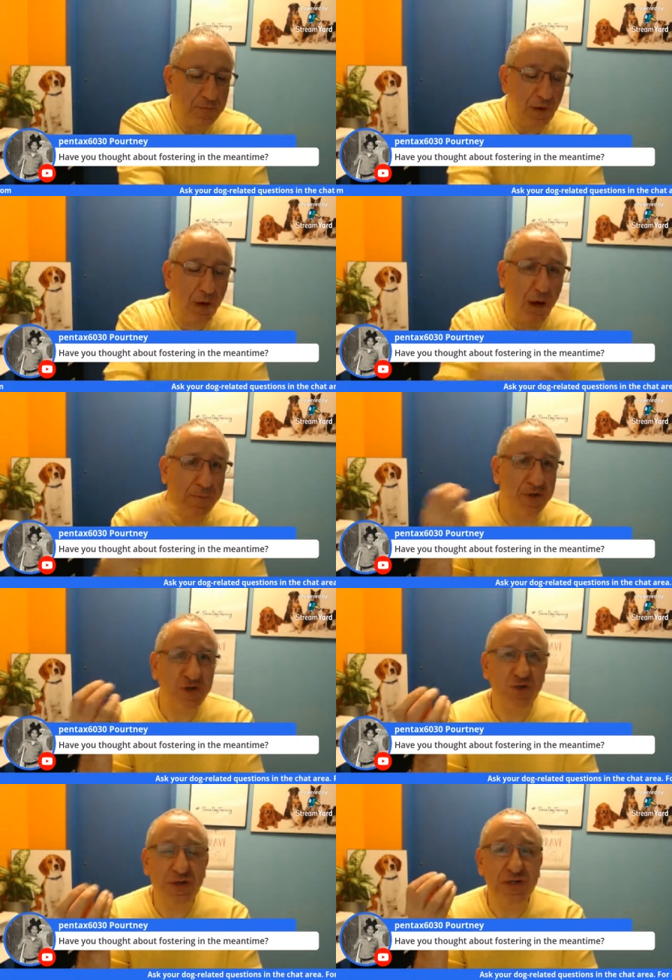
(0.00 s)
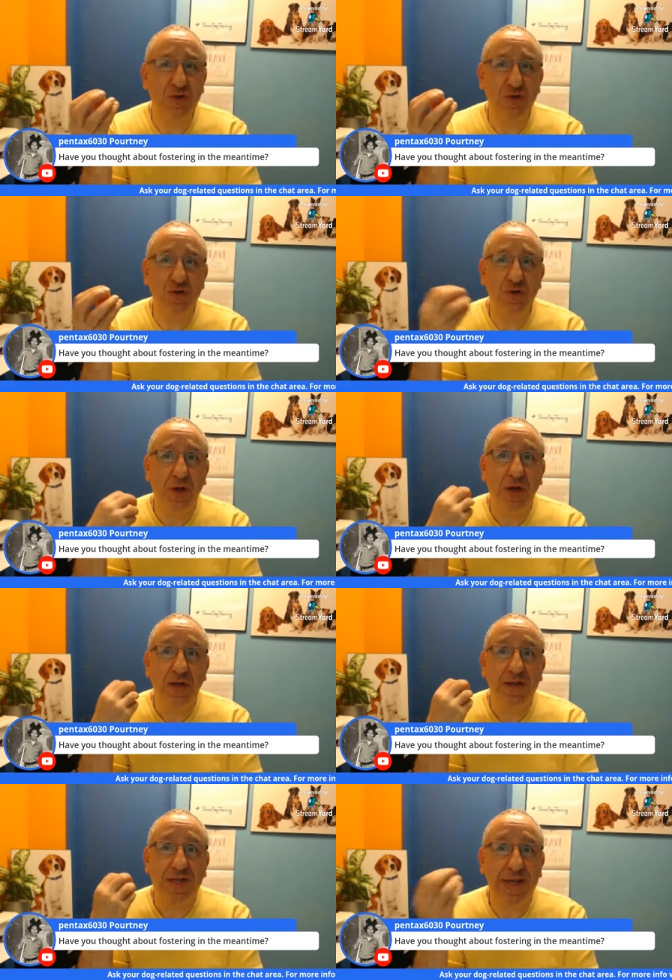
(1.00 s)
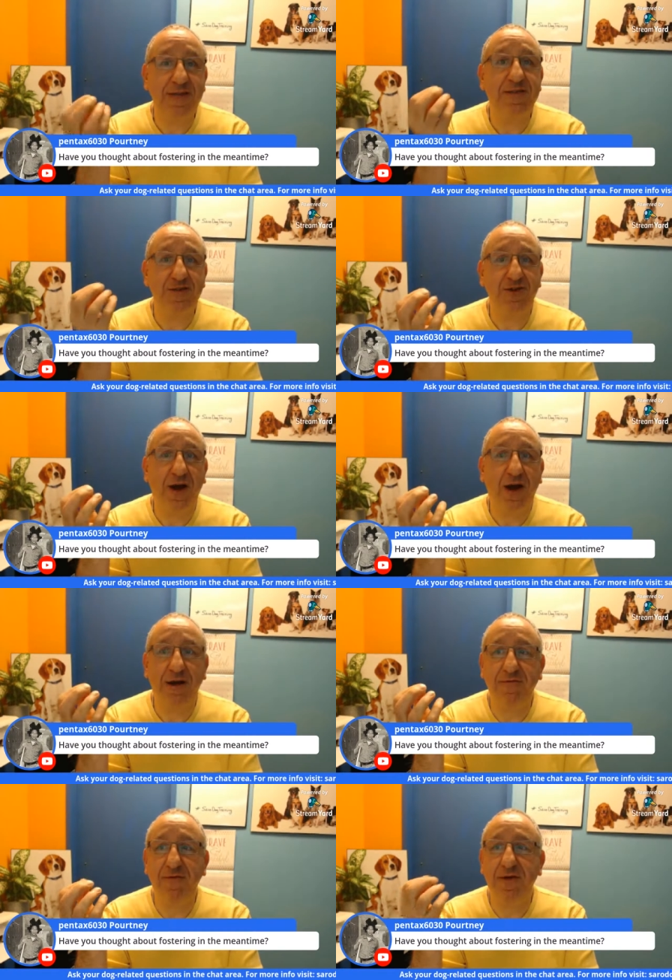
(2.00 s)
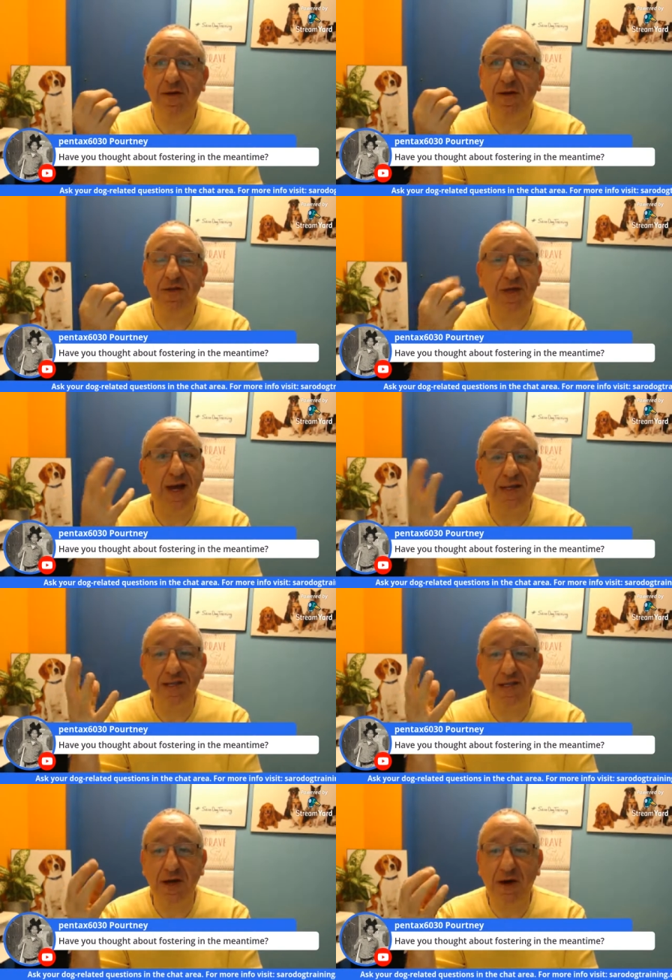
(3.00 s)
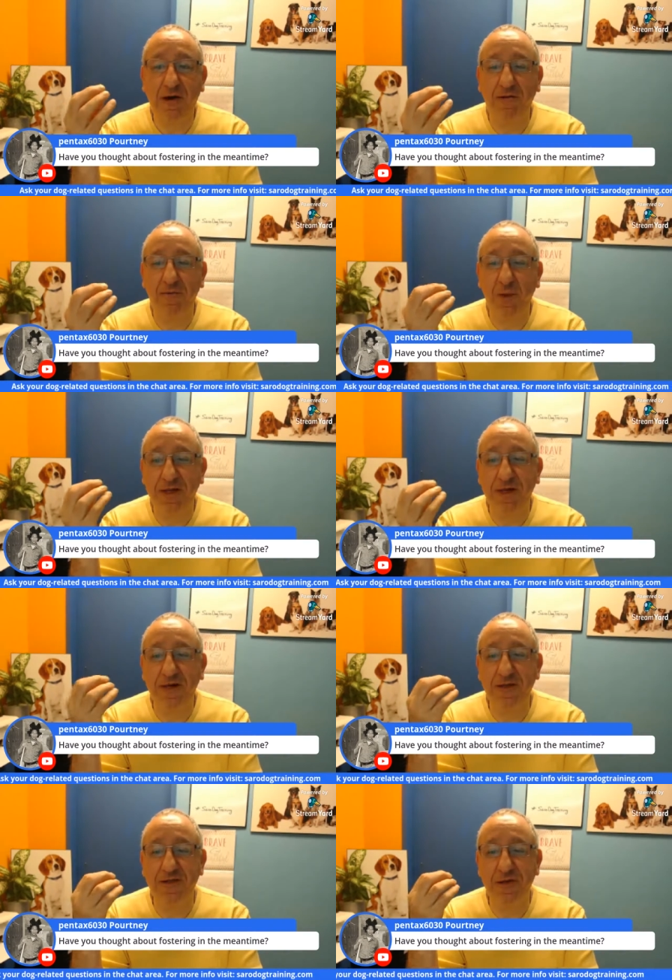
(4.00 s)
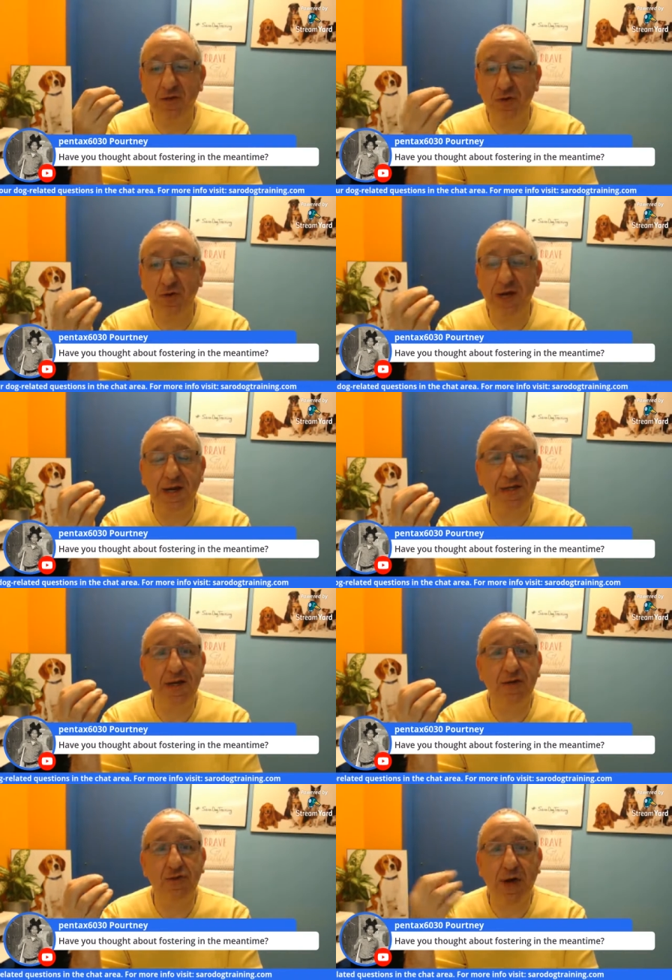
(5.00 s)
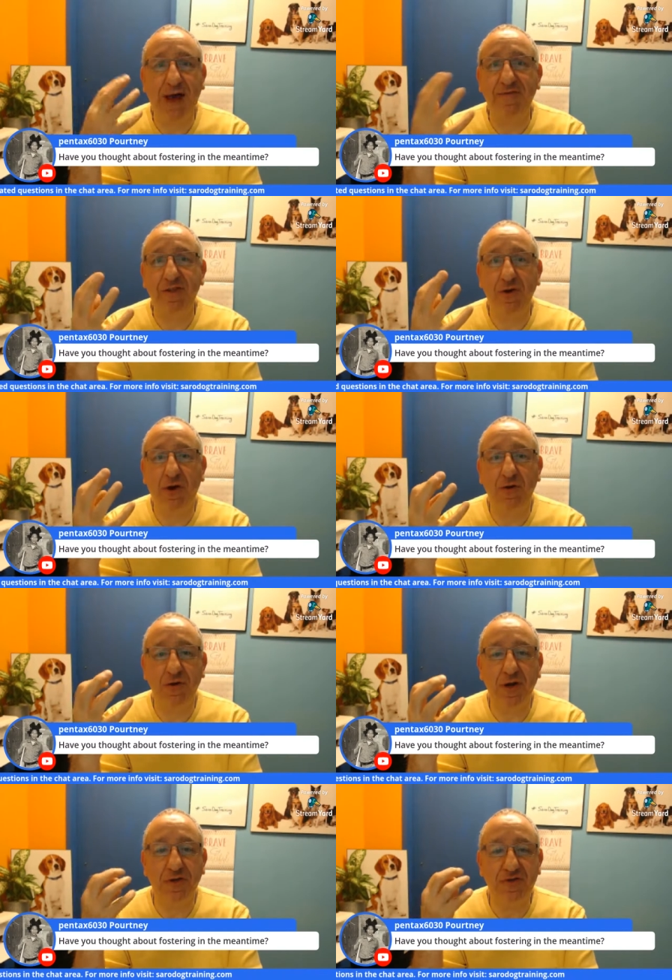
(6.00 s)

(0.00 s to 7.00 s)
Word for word: opportunity to test drive uh, the idea of whether it's a good idea to have a dog or not.